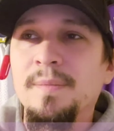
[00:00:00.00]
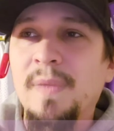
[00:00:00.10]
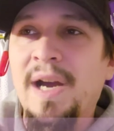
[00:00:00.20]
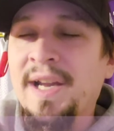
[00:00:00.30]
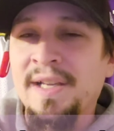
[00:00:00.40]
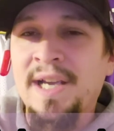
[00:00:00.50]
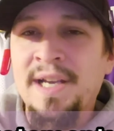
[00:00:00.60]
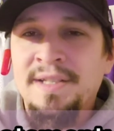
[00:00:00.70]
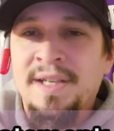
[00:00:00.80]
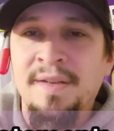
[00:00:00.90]

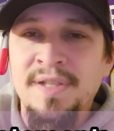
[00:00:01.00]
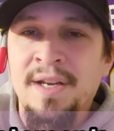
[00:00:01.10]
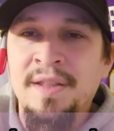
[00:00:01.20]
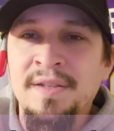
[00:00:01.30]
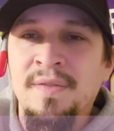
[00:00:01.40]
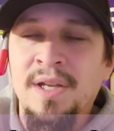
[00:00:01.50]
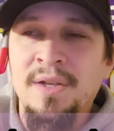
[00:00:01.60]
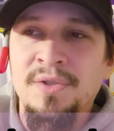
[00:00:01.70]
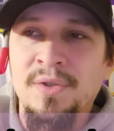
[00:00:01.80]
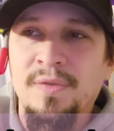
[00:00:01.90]
As I have said in this
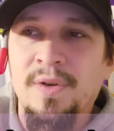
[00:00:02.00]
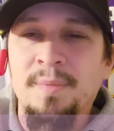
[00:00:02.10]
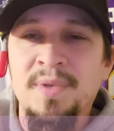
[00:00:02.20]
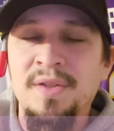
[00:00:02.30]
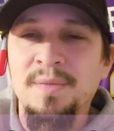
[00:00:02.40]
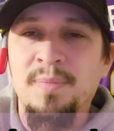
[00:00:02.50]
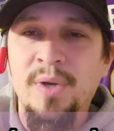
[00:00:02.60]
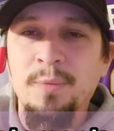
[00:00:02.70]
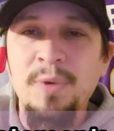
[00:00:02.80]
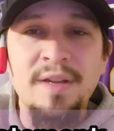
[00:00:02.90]
video so far up to this
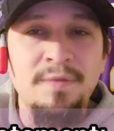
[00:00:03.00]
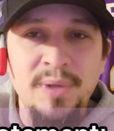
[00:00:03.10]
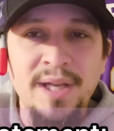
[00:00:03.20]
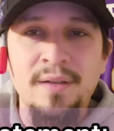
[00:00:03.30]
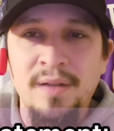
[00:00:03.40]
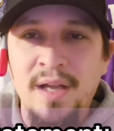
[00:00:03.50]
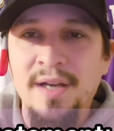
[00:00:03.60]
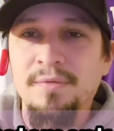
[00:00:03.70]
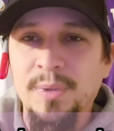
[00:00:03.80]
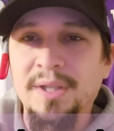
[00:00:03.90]
point, we have played a lot
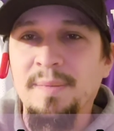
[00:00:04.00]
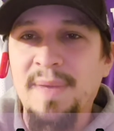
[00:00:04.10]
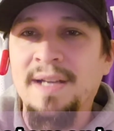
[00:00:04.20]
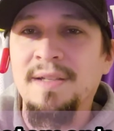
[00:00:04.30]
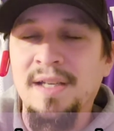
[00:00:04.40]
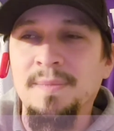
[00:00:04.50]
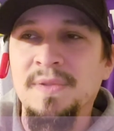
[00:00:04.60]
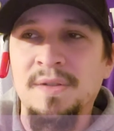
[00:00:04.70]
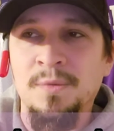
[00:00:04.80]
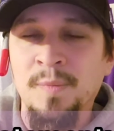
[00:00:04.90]
of really bad teams.
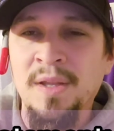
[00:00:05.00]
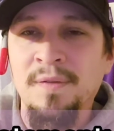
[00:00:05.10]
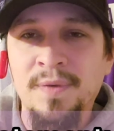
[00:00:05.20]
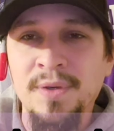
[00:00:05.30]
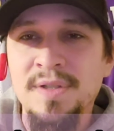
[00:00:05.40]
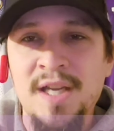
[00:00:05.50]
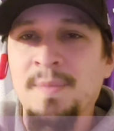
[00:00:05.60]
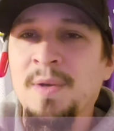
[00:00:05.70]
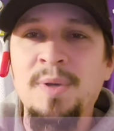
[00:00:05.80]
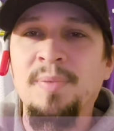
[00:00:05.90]
This will be the first
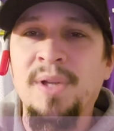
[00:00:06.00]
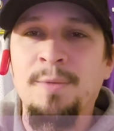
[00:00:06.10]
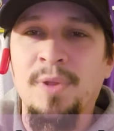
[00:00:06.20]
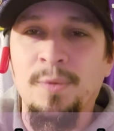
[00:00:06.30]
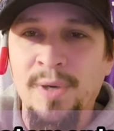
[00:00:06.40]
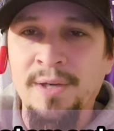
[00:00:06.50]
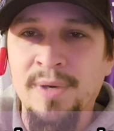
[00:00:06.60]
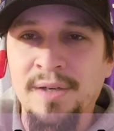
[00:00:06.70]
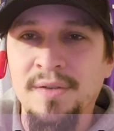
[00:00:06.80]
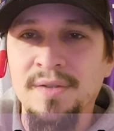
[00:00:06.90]
team that we play with a winning
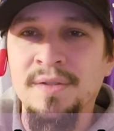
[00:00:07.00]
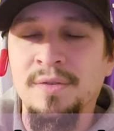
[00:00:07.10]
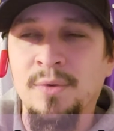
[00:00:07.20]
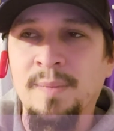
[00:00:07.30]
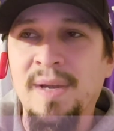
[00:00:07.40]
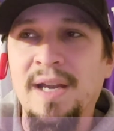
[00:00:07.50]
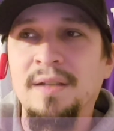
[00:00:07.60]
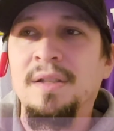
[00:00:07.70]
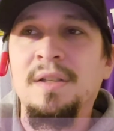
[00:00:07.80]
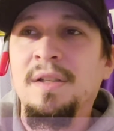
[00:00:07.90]
record since Green Bay.
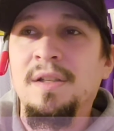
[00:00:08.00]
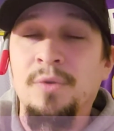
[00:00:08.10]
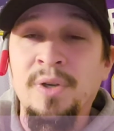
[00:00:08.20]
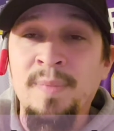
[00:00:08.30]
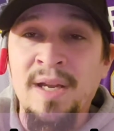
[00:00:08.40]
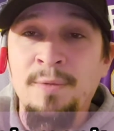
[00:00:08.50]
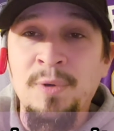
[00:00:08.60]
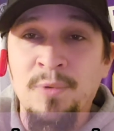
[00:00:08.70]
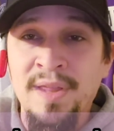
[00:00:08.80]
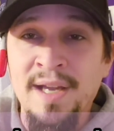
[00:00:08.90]
Green Bay, we
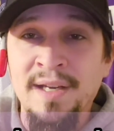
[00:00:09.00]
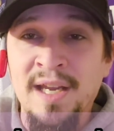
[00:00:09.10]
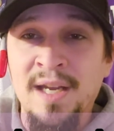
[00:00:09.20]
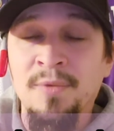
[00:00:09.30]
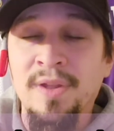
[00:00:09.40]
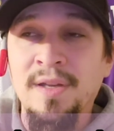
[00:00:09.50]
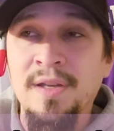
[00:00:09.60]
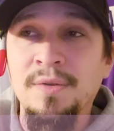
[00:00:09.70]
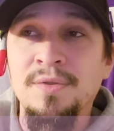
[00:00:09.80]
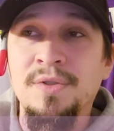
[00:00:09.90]
won that game with a
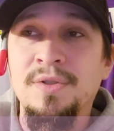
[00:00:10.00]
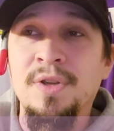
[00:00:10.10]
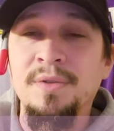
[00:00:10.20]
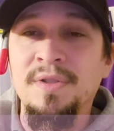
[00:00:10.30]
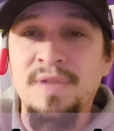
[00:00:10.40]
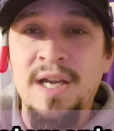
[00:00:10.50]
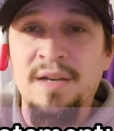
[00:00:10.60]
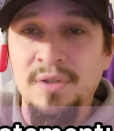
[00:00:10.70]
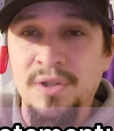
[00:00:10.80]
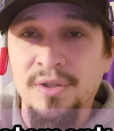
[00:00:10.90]
huge dose of
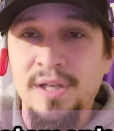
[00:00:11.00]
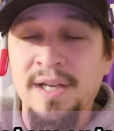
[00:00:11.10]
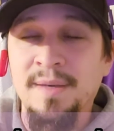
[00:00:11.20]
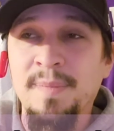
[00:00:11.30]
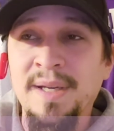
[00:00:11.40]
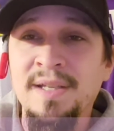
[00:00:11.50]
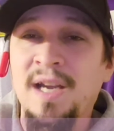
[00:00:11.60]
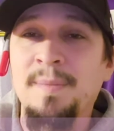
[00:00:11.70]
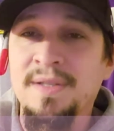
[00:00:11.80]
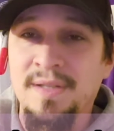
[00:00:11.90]
Dalvin Cook and a
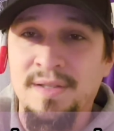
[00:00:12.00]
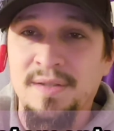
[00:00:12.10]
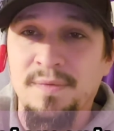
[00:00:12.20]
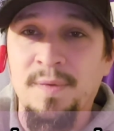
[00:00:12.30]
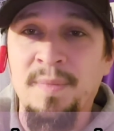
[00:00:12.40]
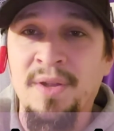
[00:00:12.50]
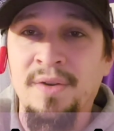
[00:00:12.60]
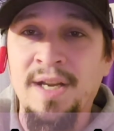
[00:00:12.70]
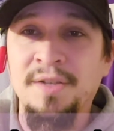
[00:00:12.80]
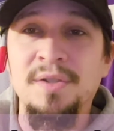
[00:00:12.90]
big-time assist from Mother
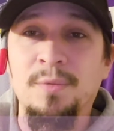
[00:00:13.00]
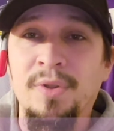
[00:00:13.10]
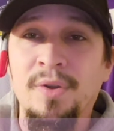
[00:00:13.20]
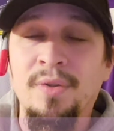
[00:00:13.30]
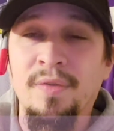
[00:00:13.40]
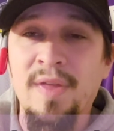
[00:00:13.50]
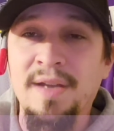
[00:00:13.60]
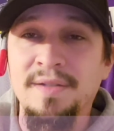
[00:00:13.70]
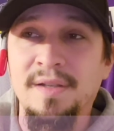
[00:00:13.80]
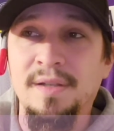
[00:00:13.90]
Nature with all of
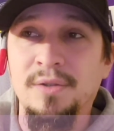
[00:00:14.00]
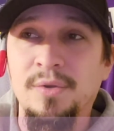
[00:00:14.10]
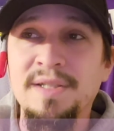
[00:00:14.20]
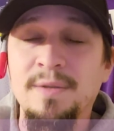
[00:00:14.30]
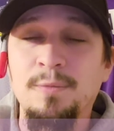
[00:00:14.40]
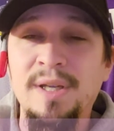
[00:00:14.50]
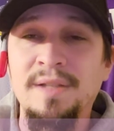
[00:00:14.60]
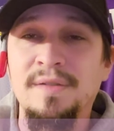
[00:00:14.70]
that crazy win.